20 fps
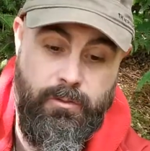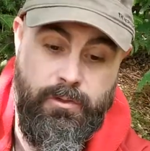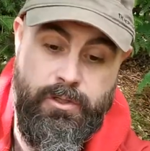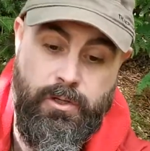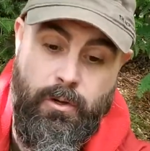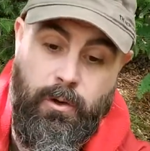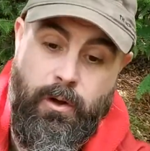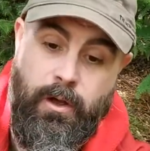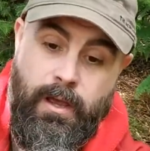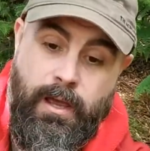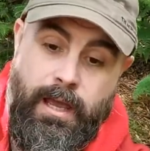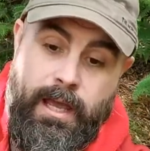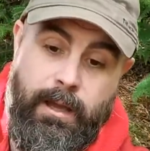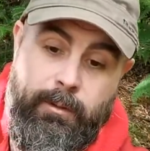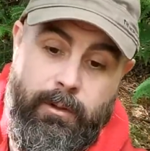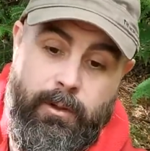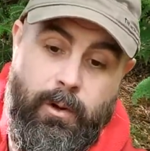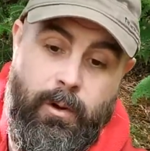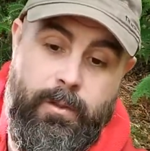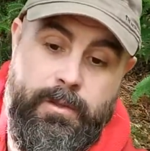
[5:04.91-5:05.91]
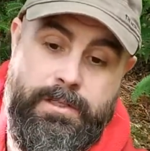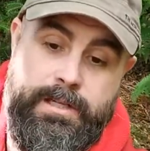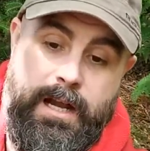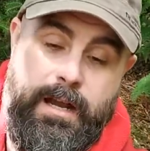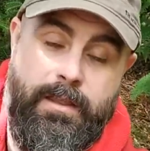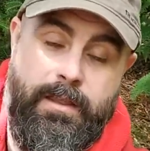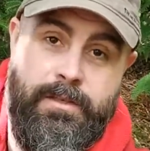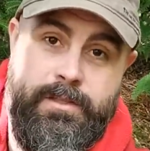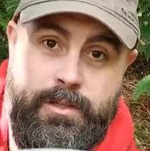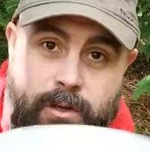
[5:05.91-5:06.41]
So it will go on the side
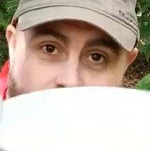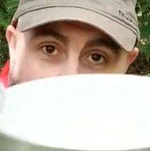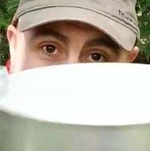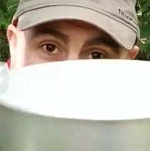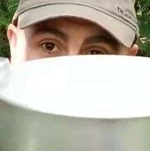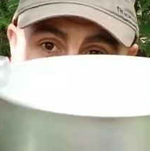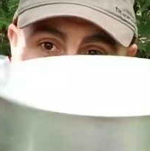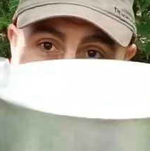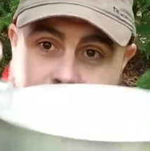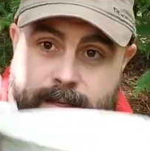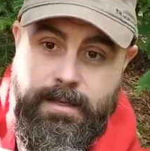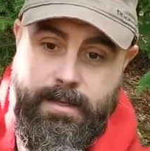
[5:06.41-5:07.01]
of the saucepan,